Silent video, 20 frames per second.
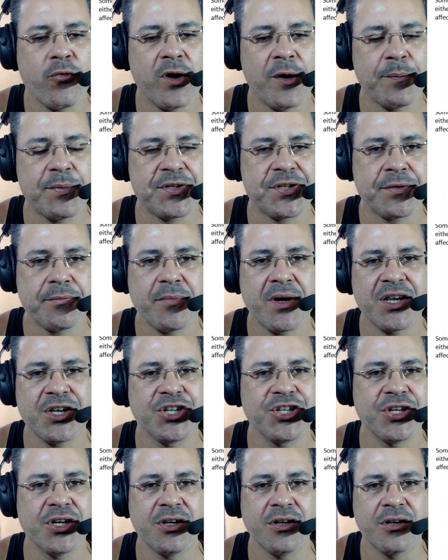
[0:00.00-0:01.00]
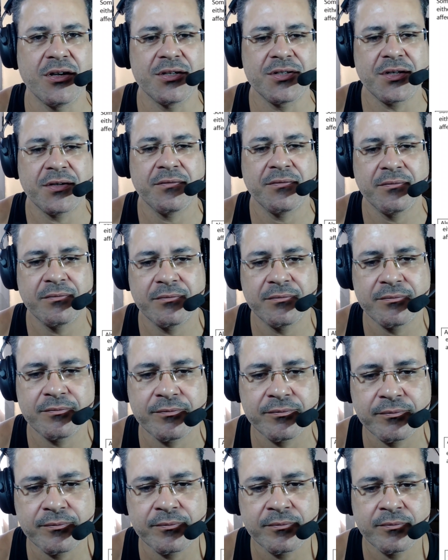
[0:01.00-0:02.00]
my shirt.
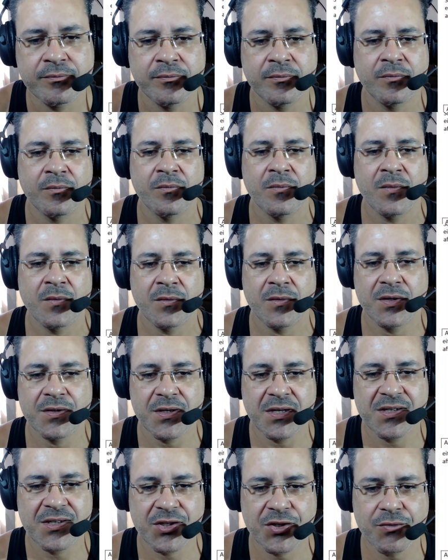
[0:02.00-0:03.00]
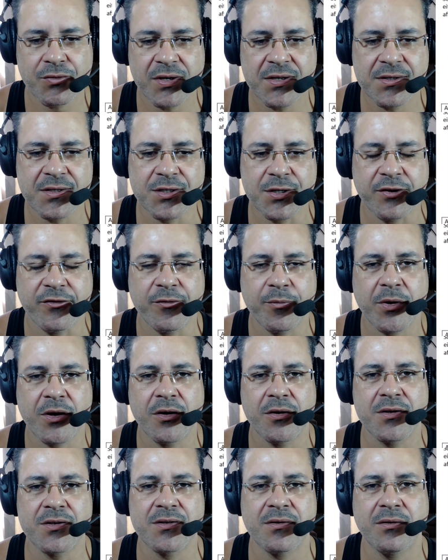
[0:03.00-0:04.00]
This is transitive because
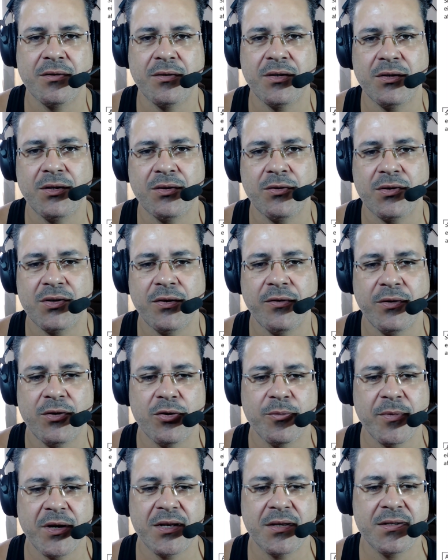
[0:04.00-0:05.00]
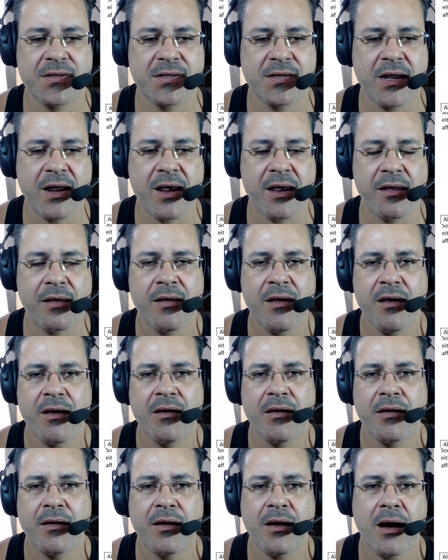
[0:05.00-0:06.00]
you might say,
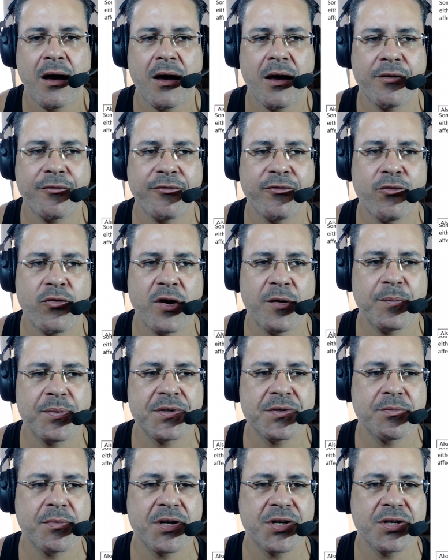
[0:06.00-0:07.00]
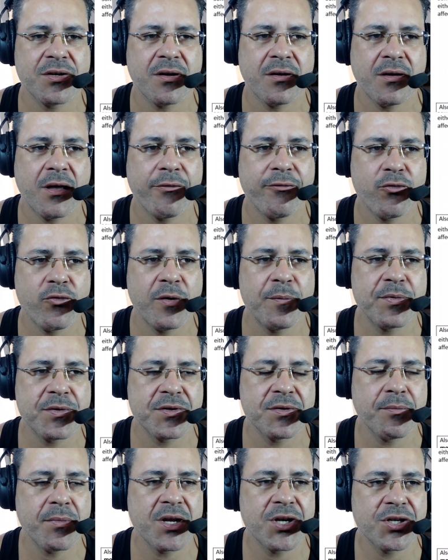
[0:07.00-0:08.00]
I've ripped my
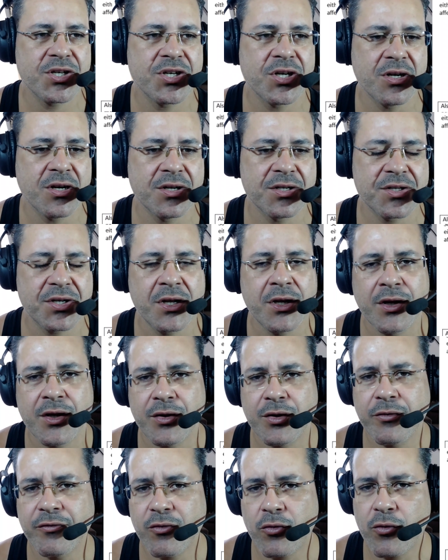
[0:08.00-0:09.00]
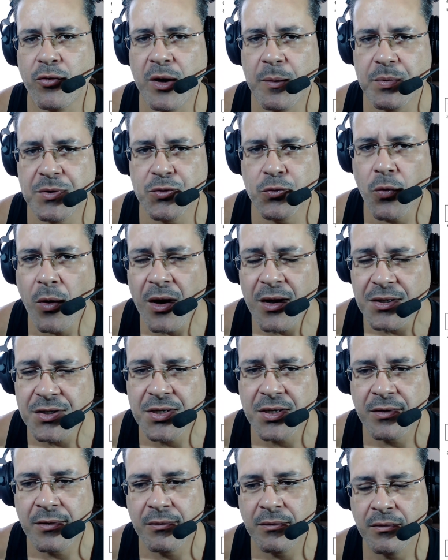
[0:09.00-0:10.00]
shirt. You've ripped what?
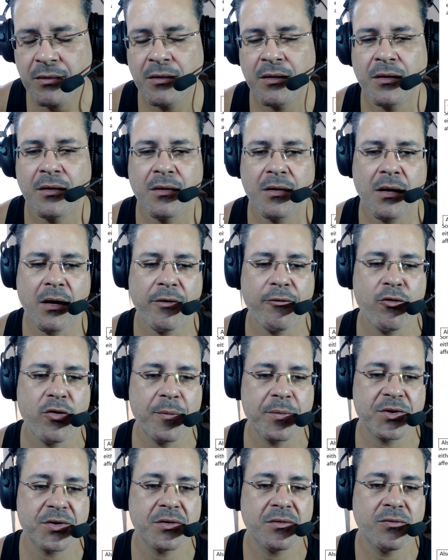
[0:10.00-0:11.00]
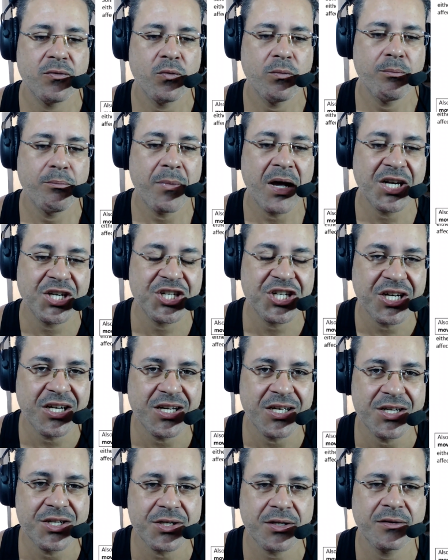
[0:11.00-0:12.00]
I've ripped my shirt.
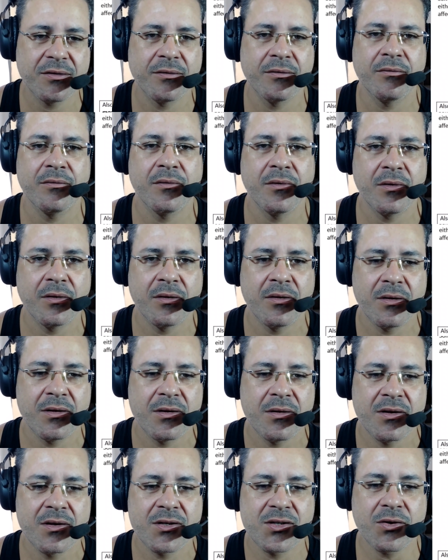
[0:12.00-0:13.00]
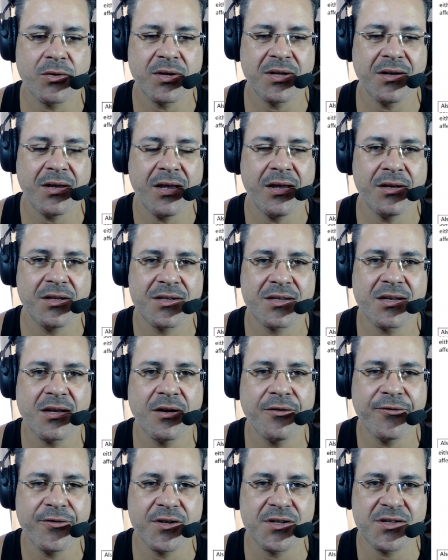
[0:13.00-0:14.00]
So it
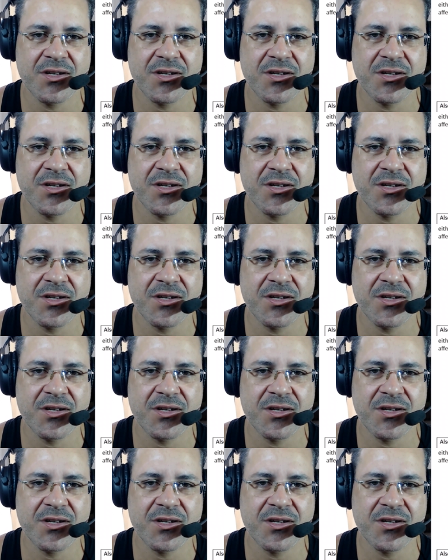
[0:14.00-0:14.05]
suffers the